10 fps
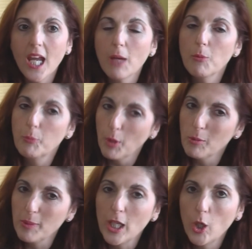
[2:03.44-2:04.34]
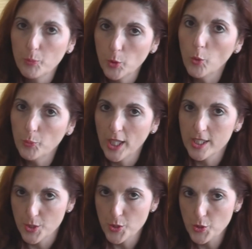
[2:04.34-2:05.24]
It will probably help your
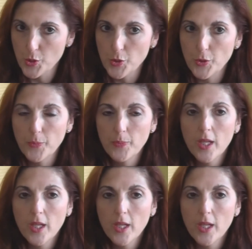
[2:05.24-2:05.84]
practice too.